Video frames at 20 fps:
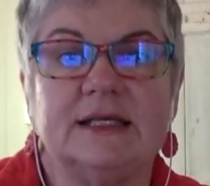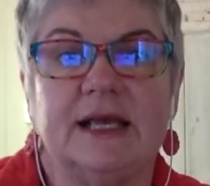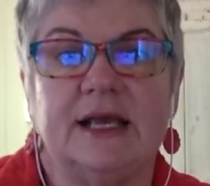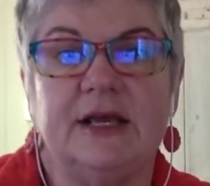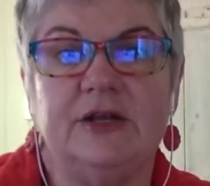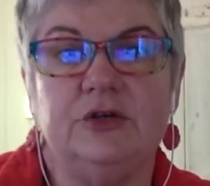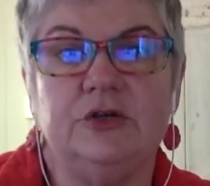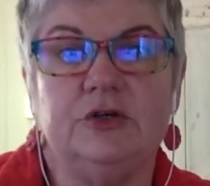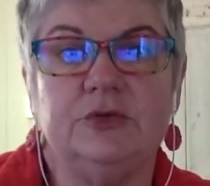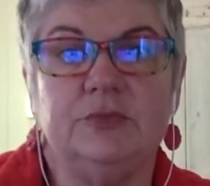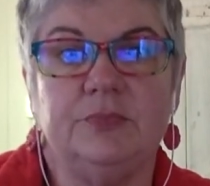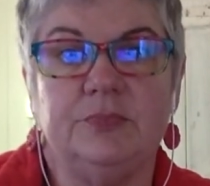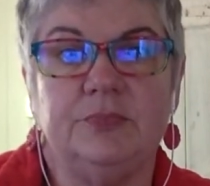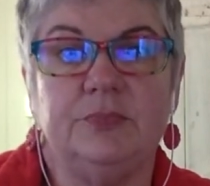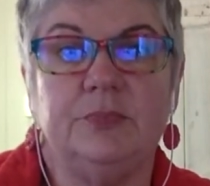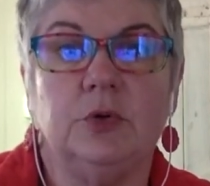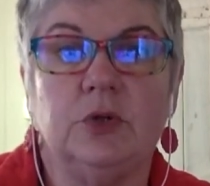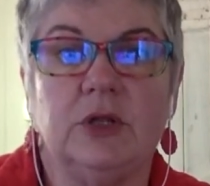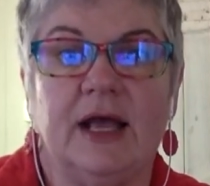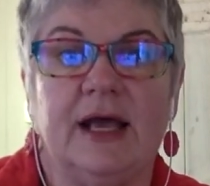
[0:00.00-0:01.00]
Can you
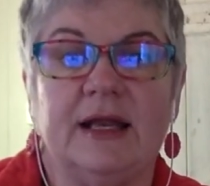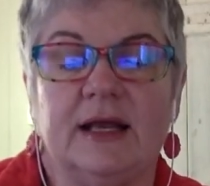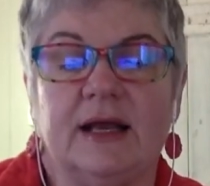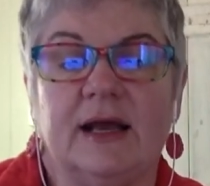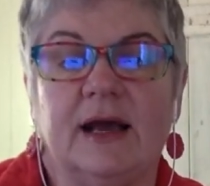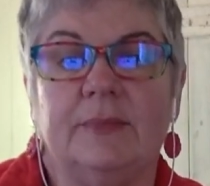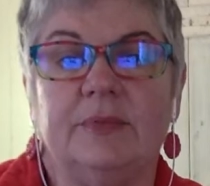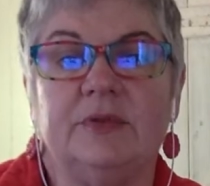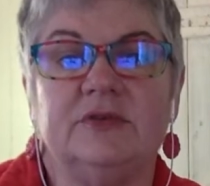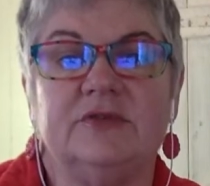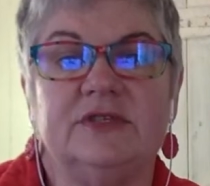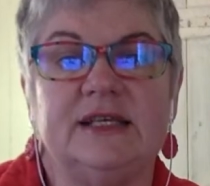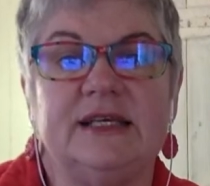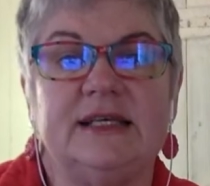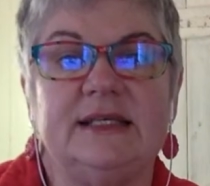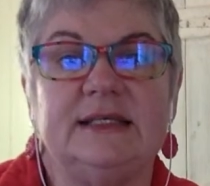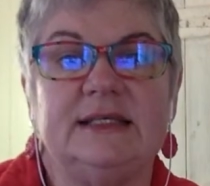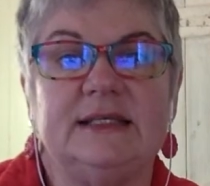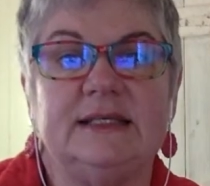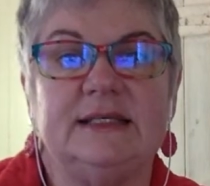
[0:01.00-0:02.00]
pull out a couple of
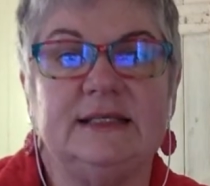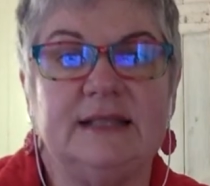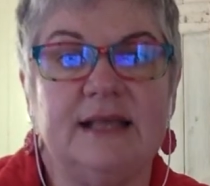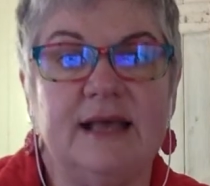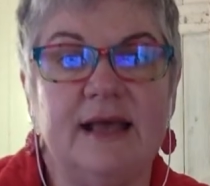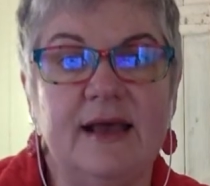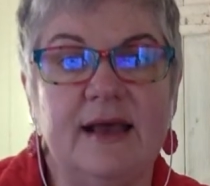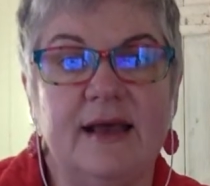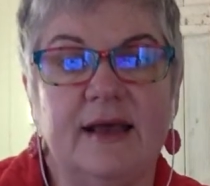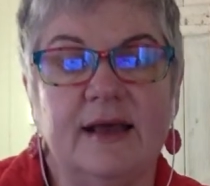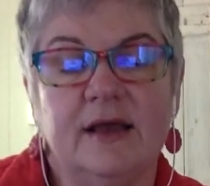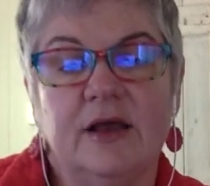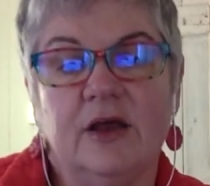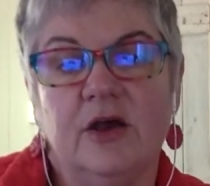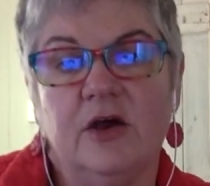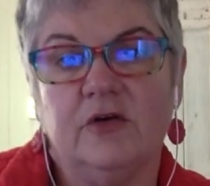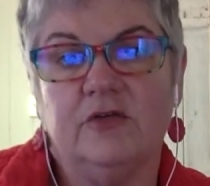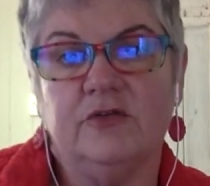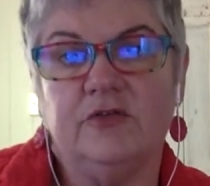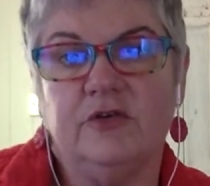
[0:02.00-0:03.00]
sentences there
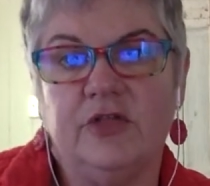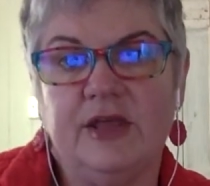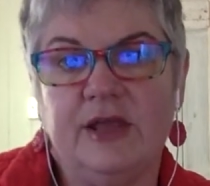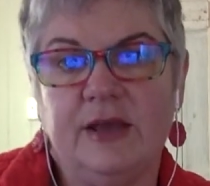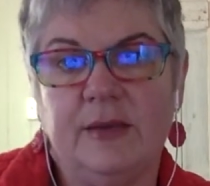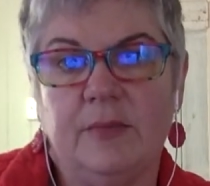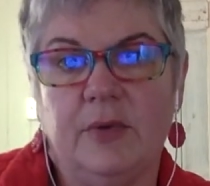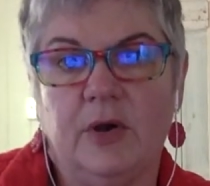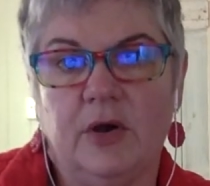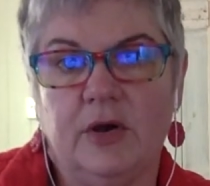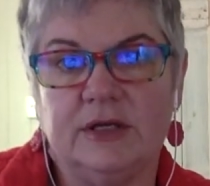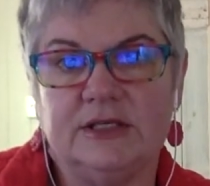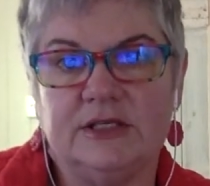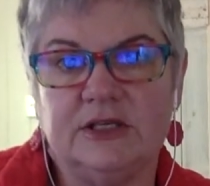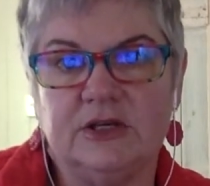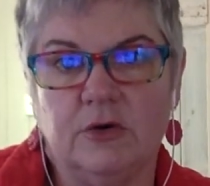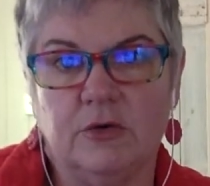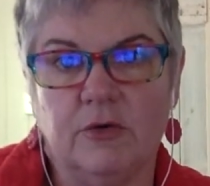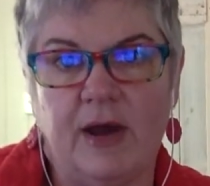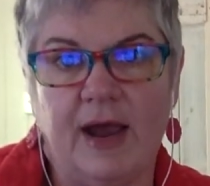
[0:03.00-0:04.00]
for to
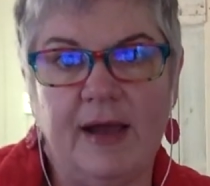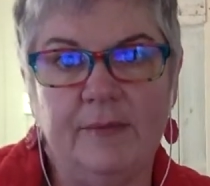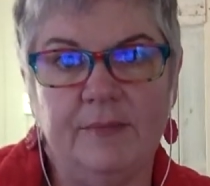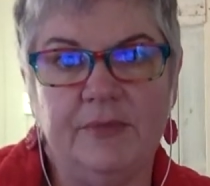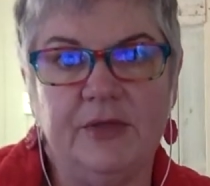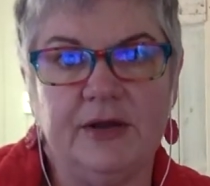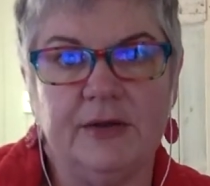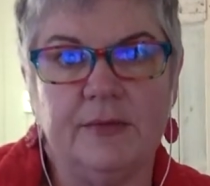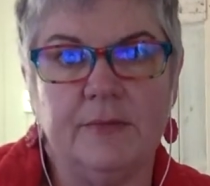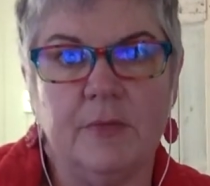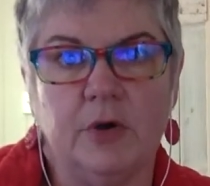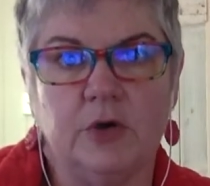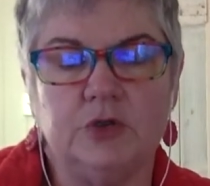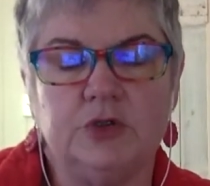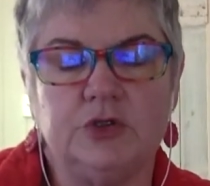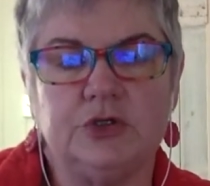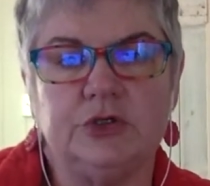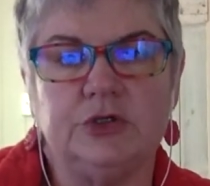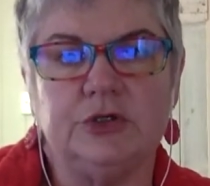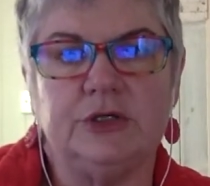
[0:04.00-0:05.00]
grab that
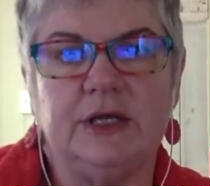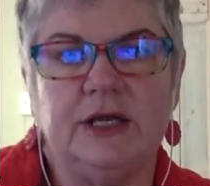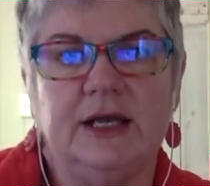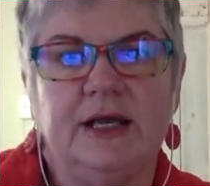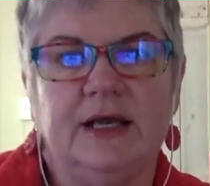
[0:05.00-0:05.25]
emotion,